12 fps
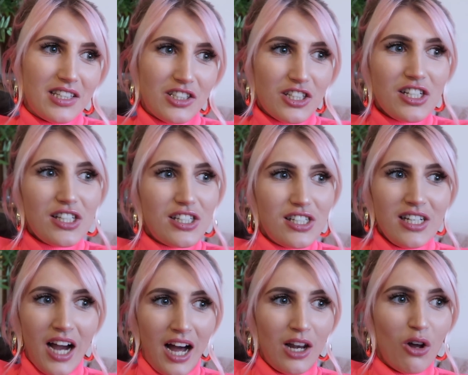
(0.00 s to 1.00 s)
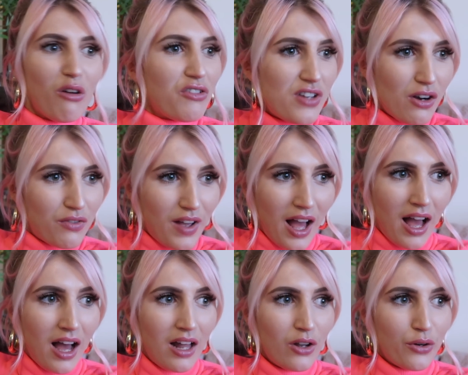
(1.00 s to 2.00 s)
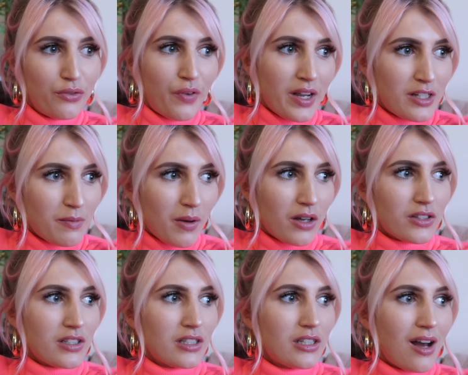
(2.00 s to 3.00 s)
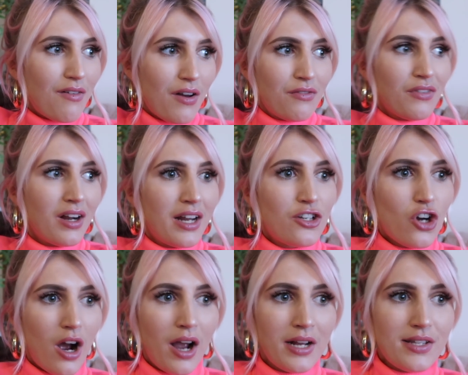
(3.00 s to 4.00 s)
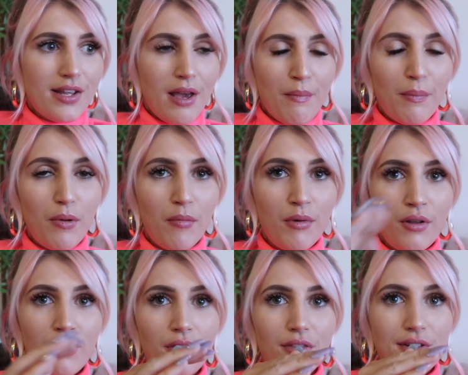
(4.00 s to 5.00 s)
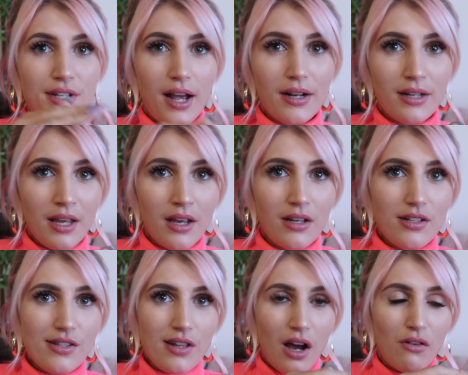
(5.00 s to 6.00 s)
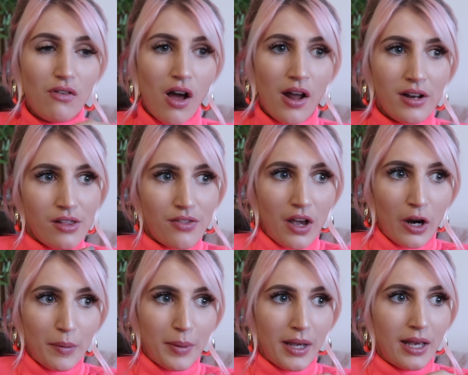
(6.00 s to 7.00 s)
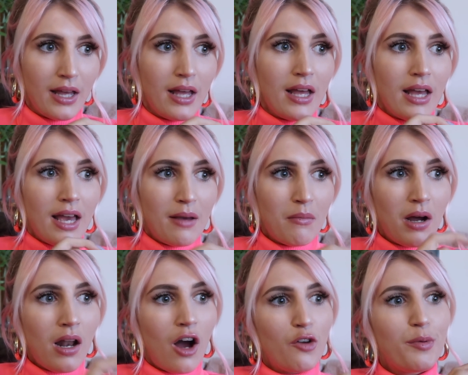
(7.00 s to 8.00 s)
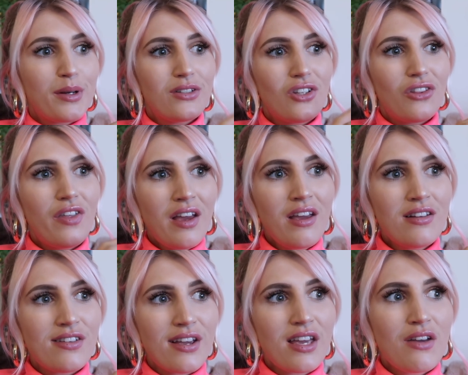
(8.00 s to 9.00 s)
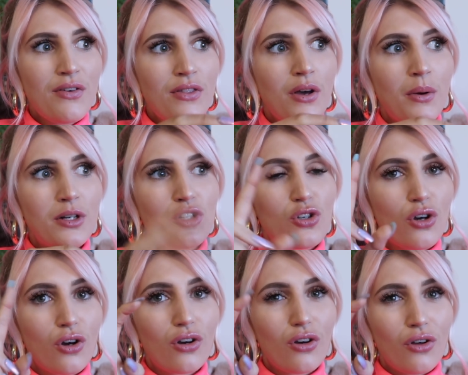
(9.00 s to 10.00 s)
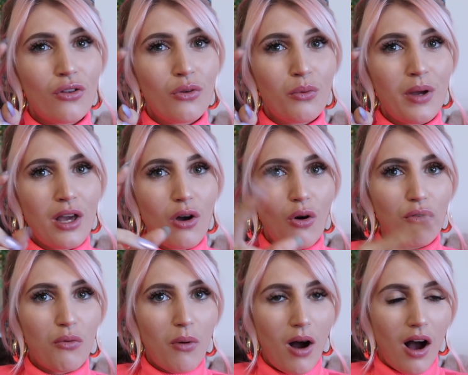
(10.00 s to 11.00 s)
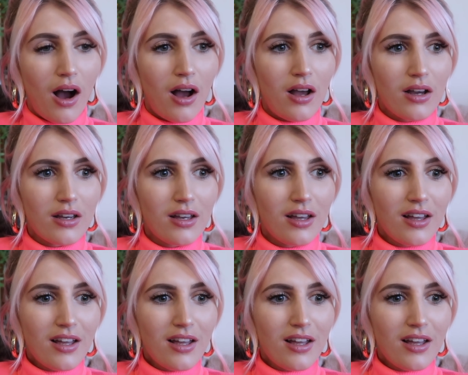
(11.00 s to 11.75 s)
Just, yeah, a lot of self-care, a lot of face masks and stuff. I'm really trying to implement the techniques that I've learned in therapy in my life, because the thing is, like, even though I took the week off work,